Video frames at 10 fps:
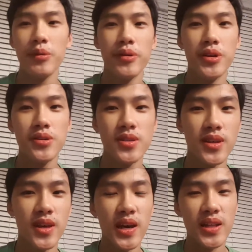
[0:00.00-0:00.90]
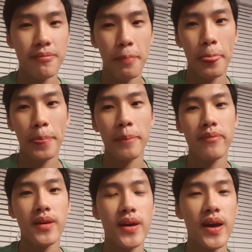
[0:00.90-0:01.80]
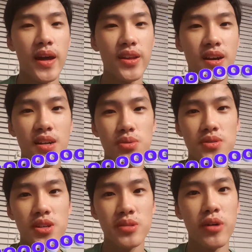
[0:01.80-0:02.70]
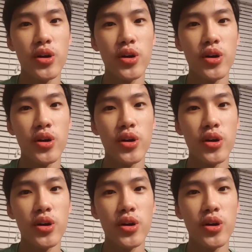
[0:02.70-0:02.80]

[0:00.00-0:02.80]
I'm gonna redo this again. And you guys will see it